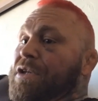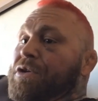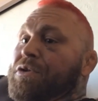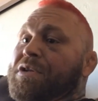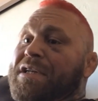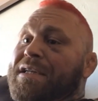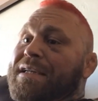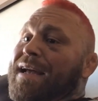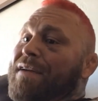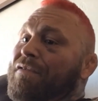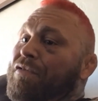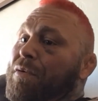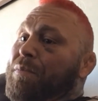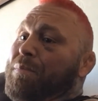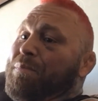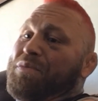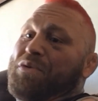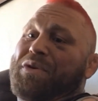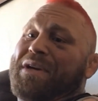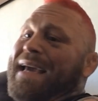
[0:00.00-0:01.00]
you
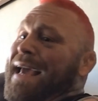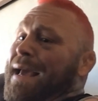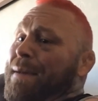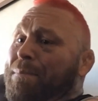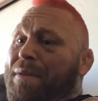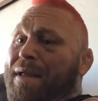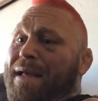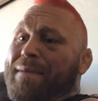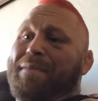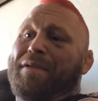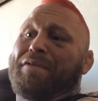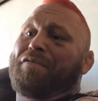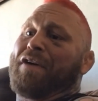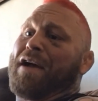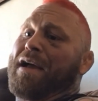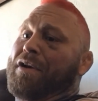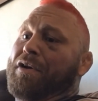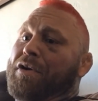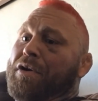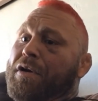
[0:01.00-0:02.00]
can't blame the
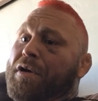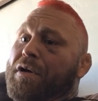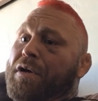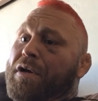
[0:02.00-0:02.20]
fighter.